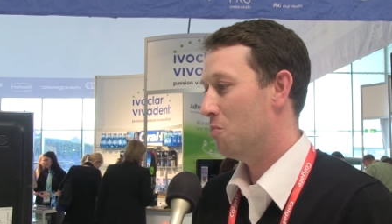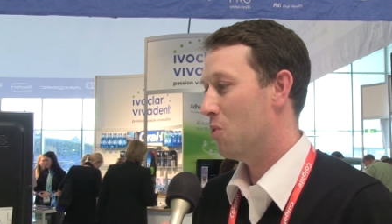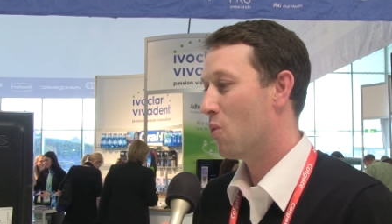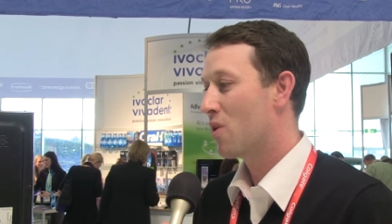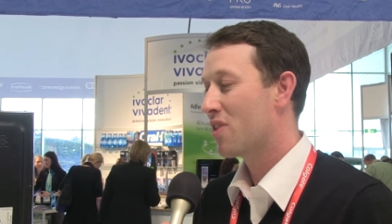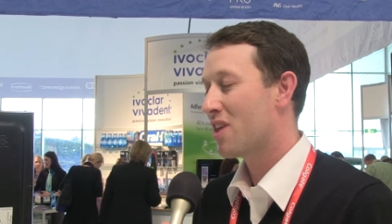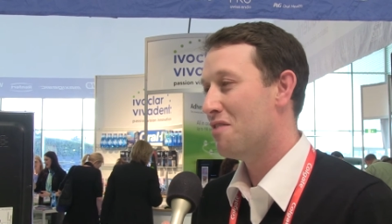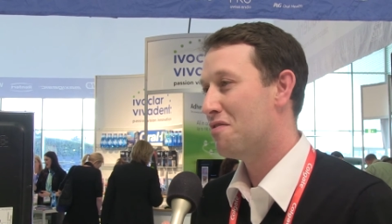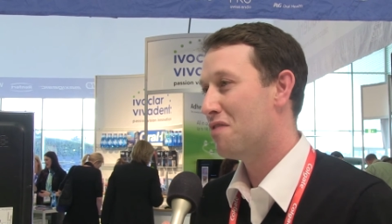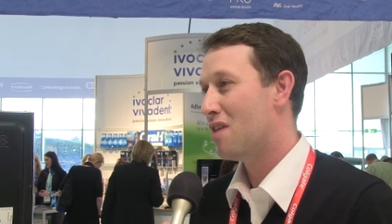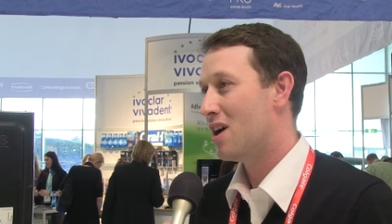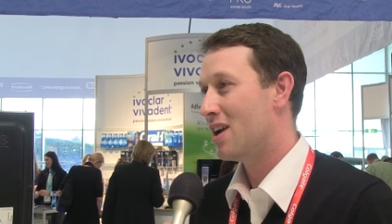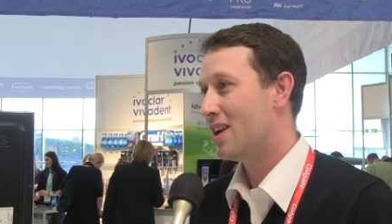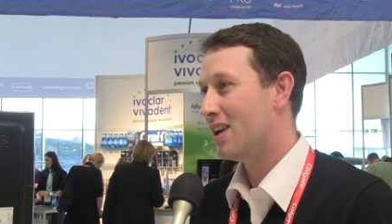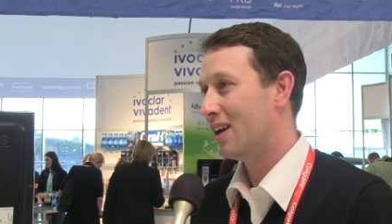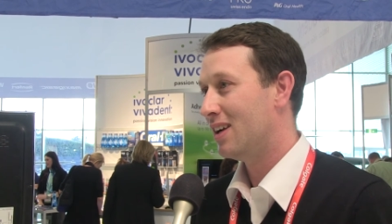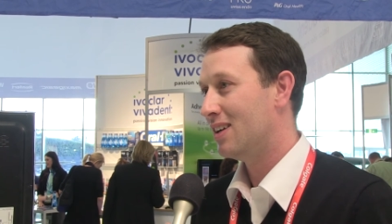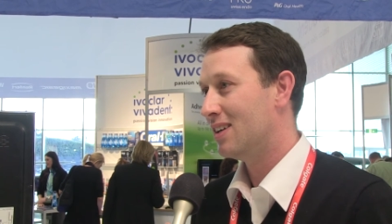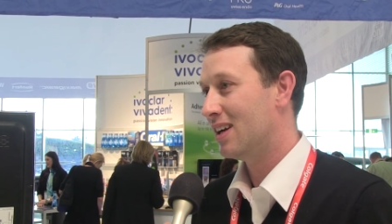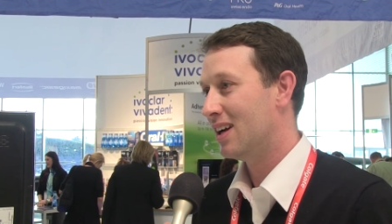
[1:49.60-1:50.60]
but what they're
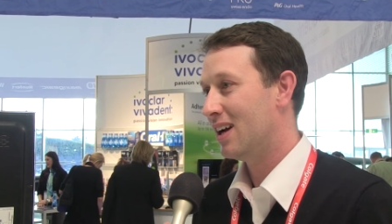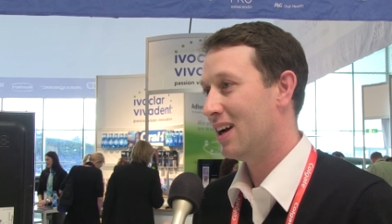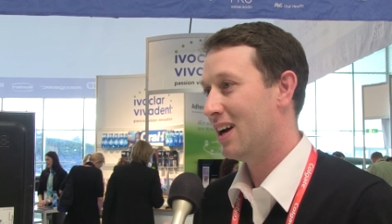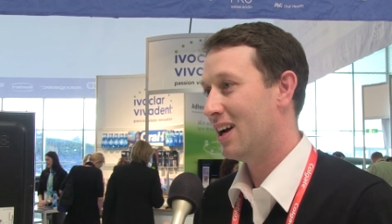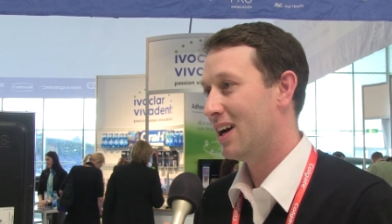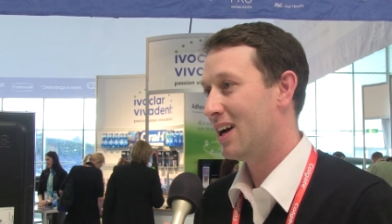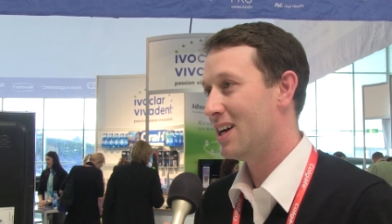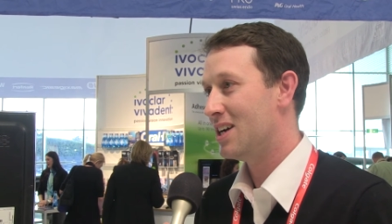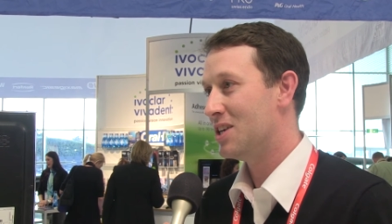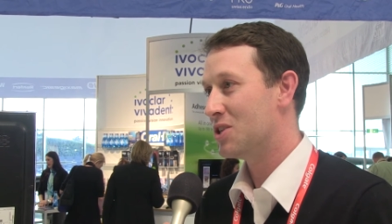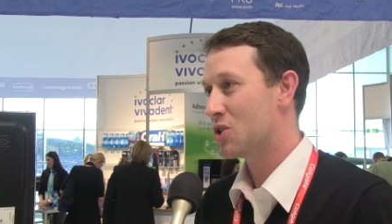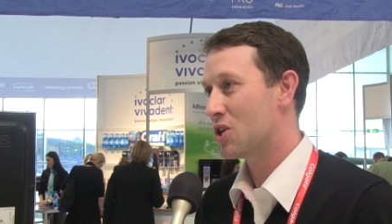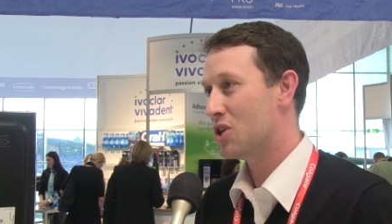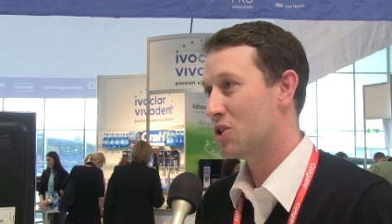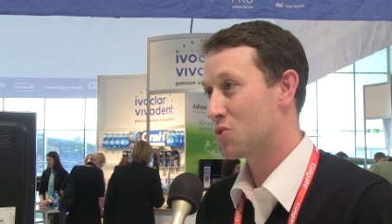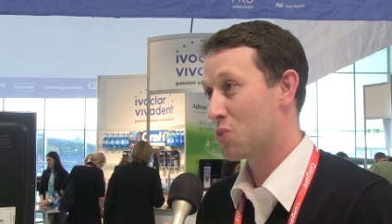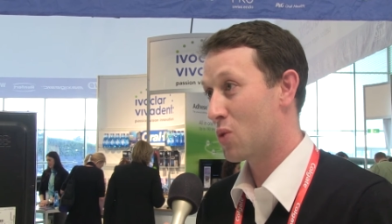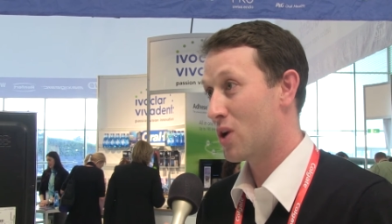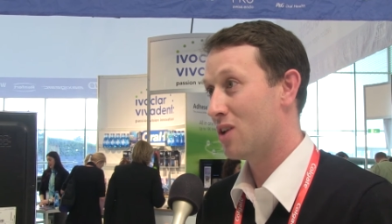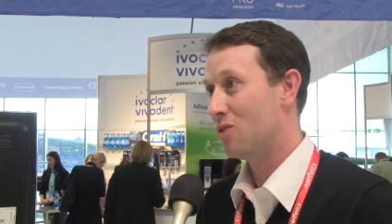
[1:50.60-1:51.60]
finding uh, is,
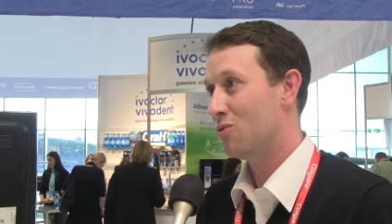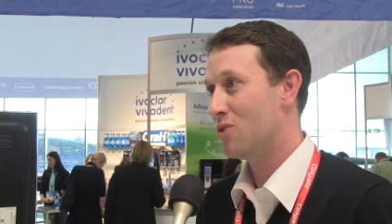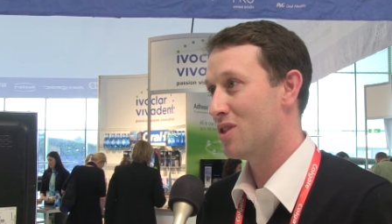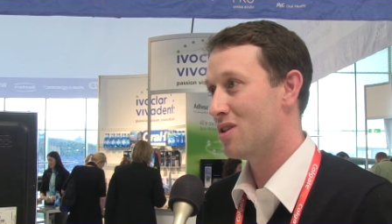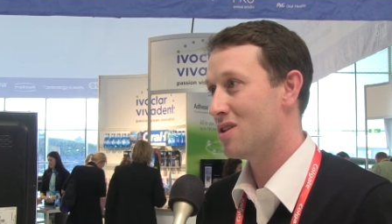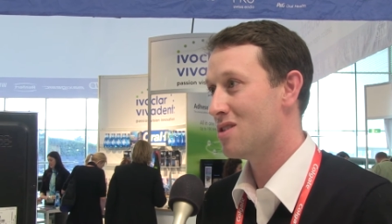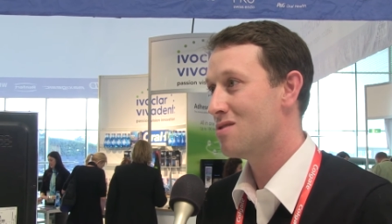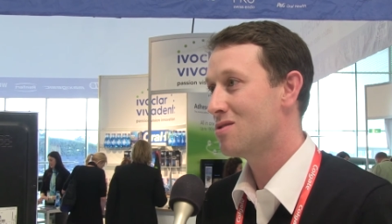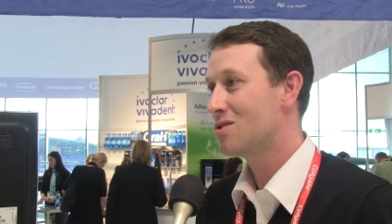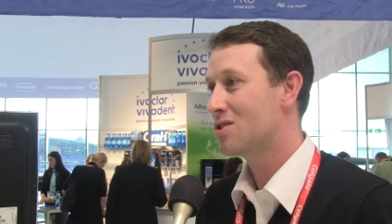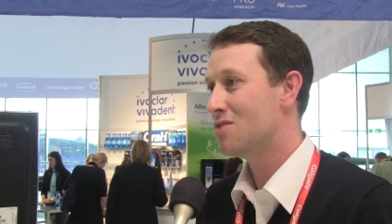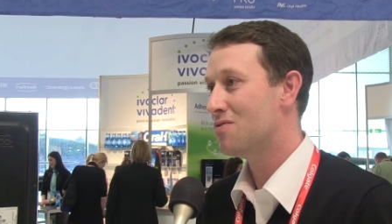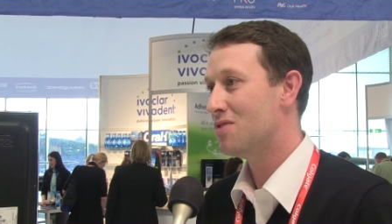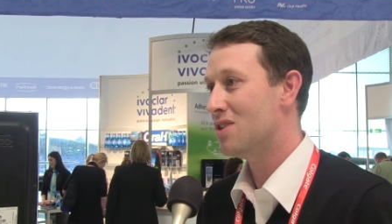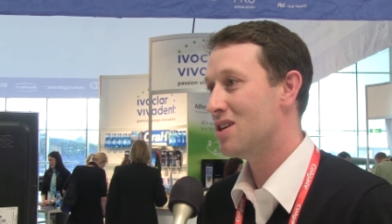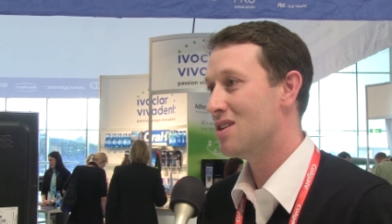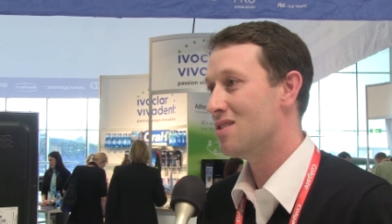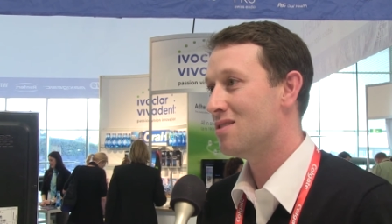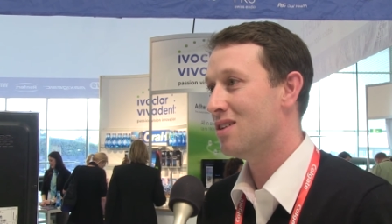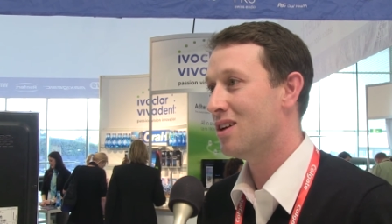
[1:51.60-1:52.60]
as well with the use of
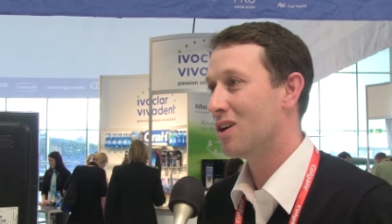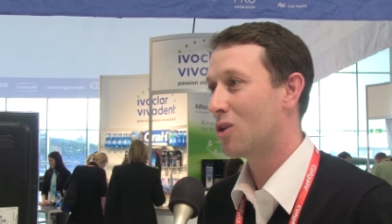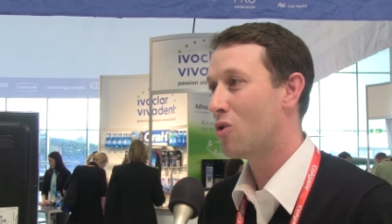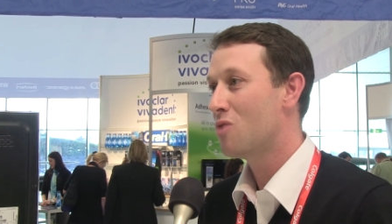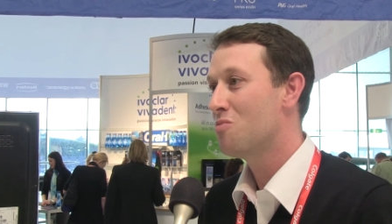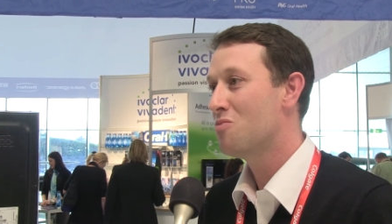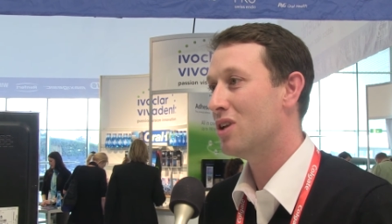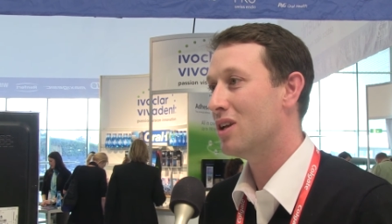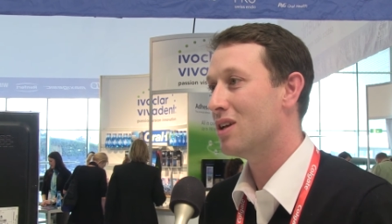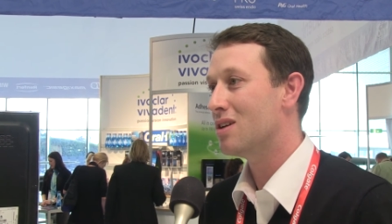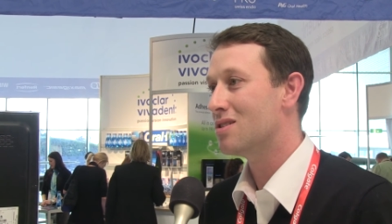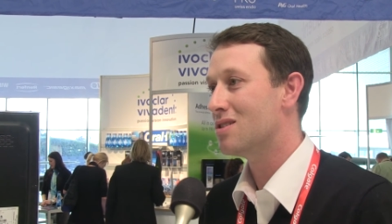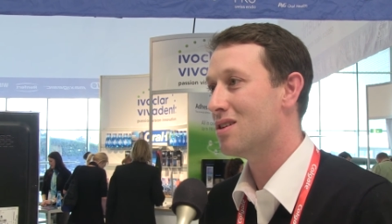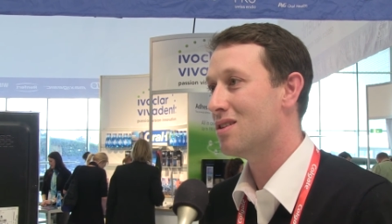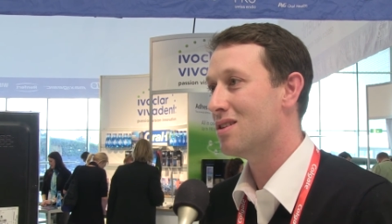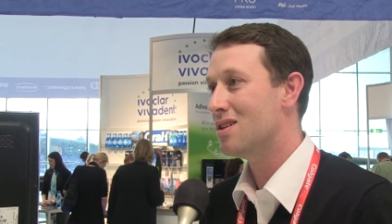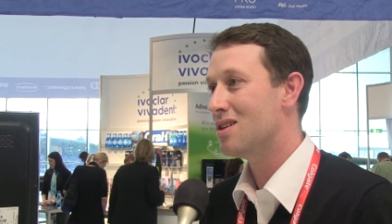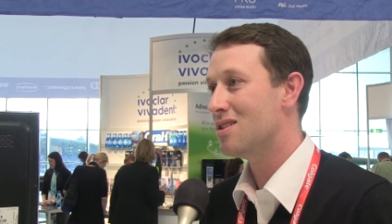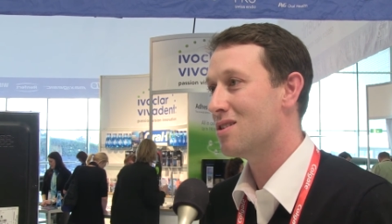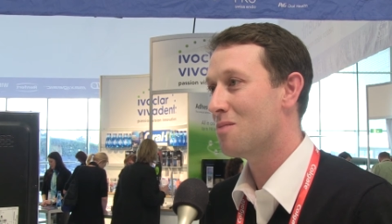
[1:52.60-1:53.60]
the, the equipment is
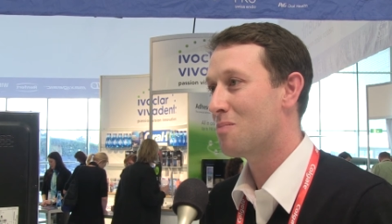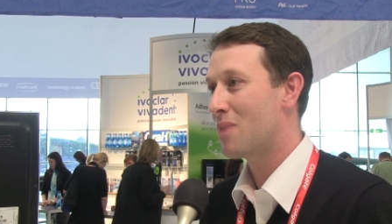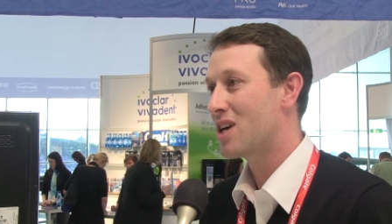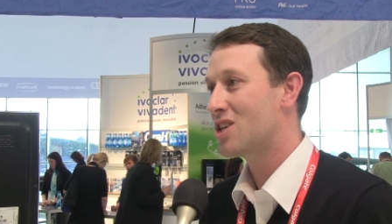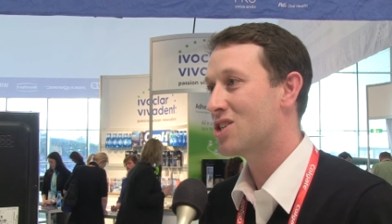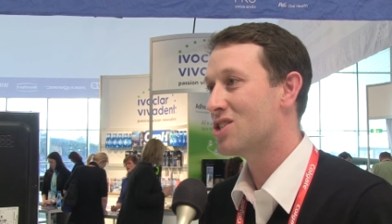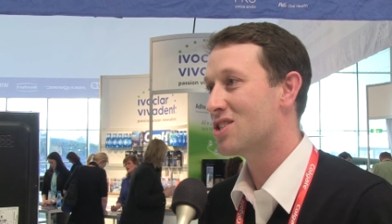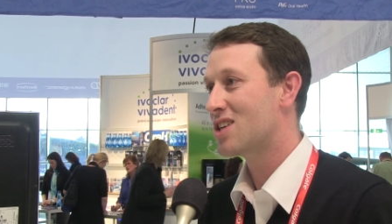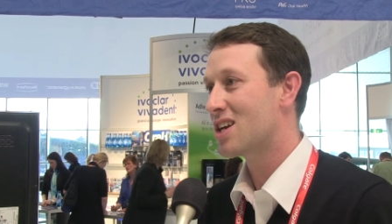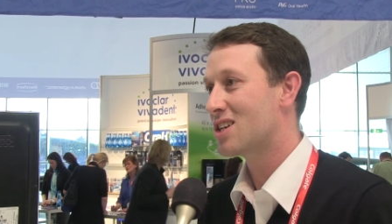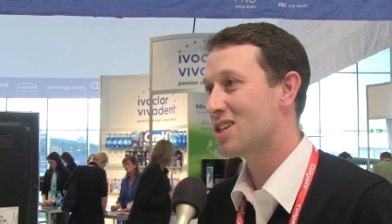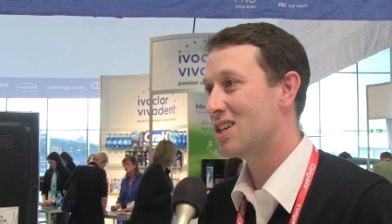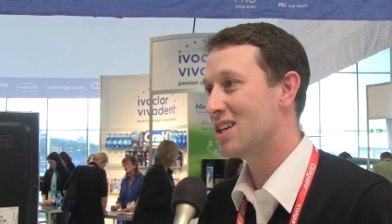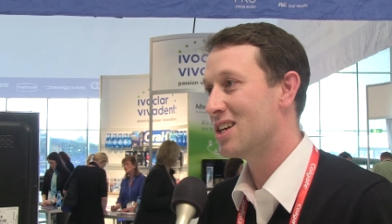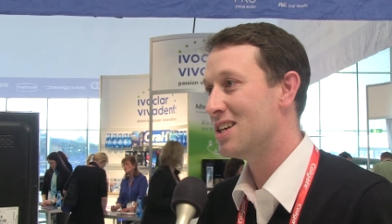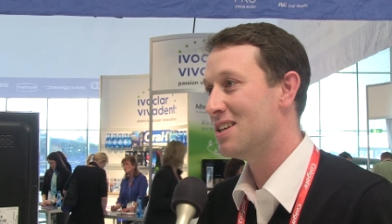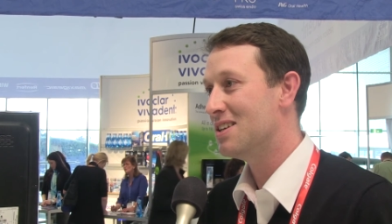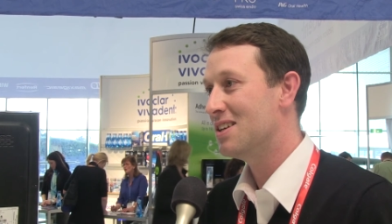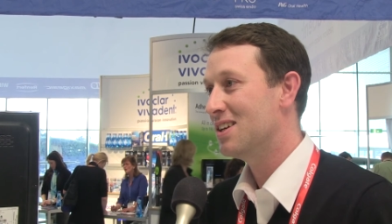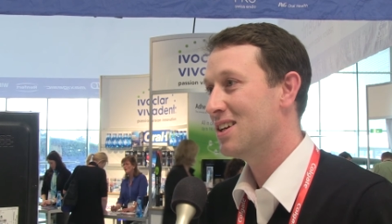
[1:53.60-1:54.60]
that the, the patient's
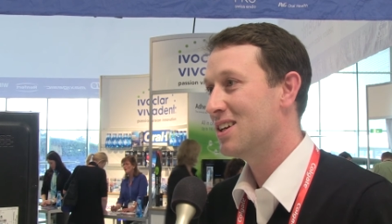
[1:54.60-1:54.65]
actually